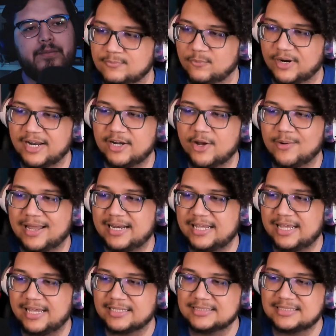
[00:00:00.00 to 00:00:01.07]
Would I know any
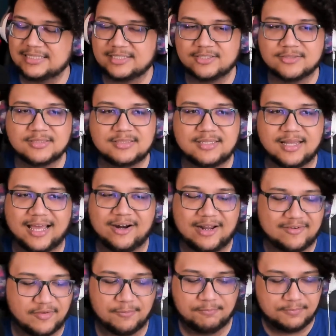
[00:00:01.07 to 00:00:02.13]
hand signals? I don't
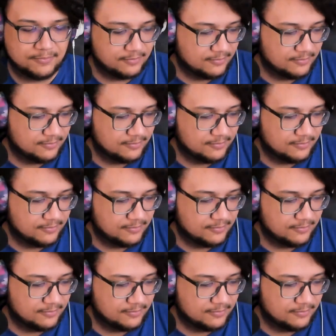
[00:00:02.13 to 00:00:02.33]
have a